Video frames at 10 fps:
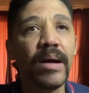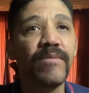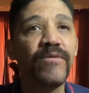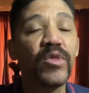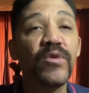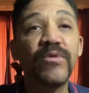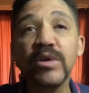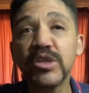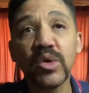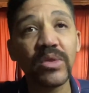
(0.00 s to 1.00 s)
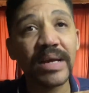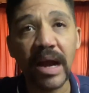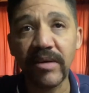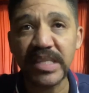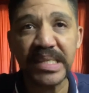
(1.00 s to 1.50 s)
For the Fusion or the
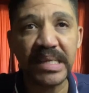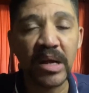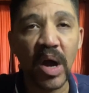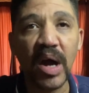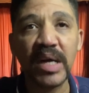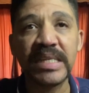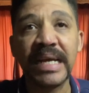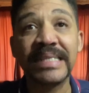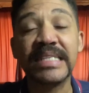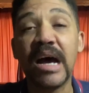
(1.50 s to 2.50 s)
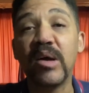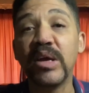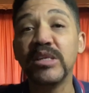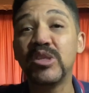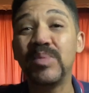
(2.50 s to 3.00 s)
current card, it's now
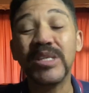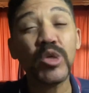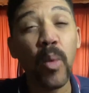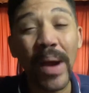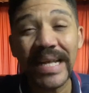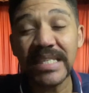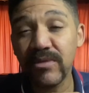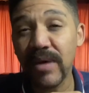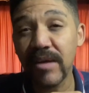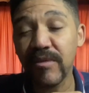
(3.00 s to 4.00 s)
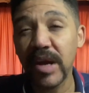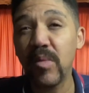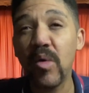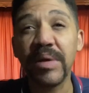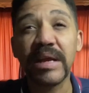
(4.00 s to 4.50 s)
going to be 25 Rand
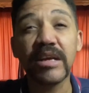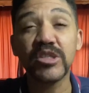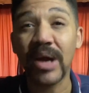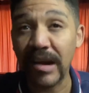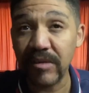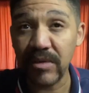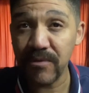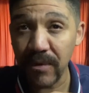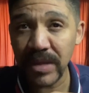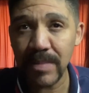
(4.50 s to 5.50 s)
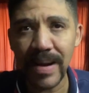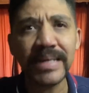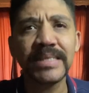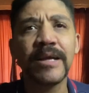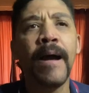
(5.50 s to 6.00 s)
more, bringing it to 150
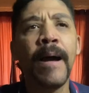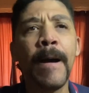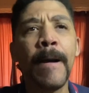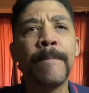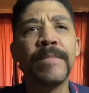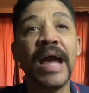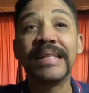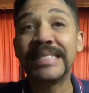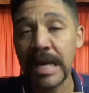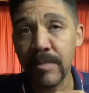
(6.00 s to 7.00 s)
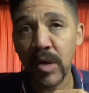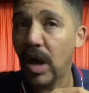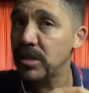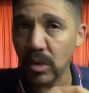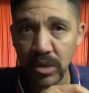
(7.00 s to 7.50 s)
bucks. And the temp
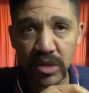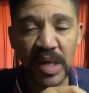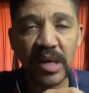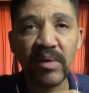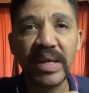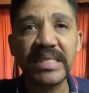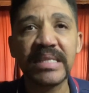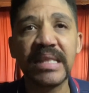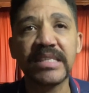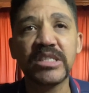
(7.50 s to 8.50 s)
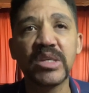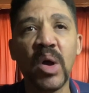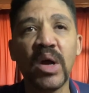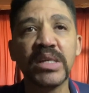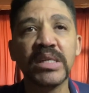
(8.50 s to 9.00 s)
cards also increased. That's
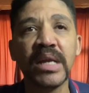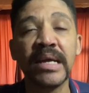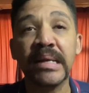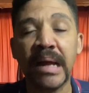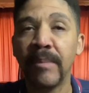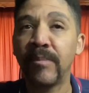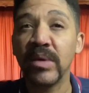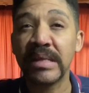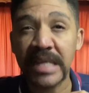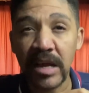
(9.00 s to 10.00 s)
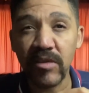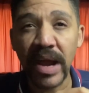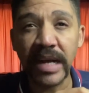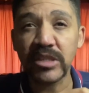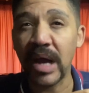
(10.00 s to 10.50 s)
gone up with 10
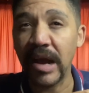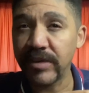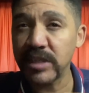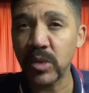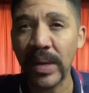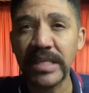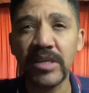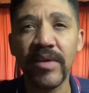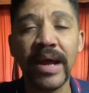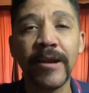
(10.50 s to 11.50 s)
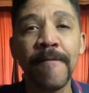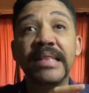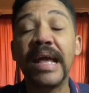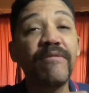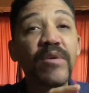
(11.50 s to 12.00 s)
Rand to 120 Rand.
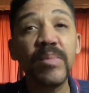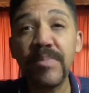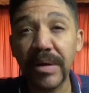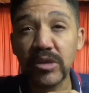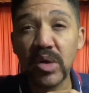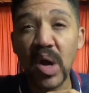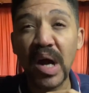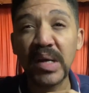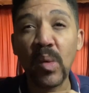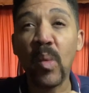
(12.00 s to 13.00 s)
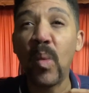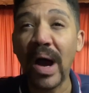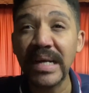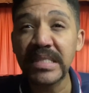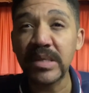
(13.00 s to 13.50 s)
The FNB petrol card
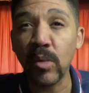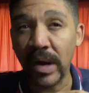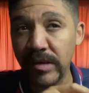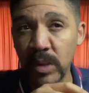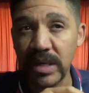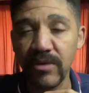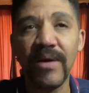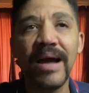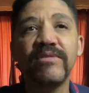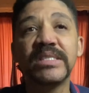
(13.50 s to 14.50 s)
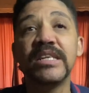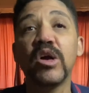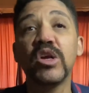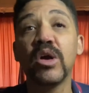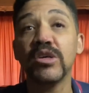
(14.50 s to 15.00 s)
was 125. It's now
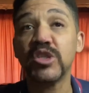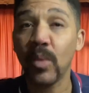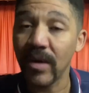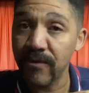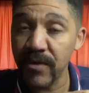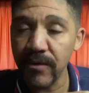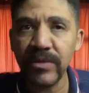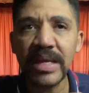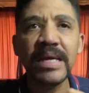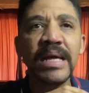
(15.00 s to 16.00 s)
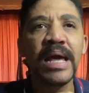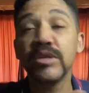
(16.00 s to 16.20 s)
going to cost you 150.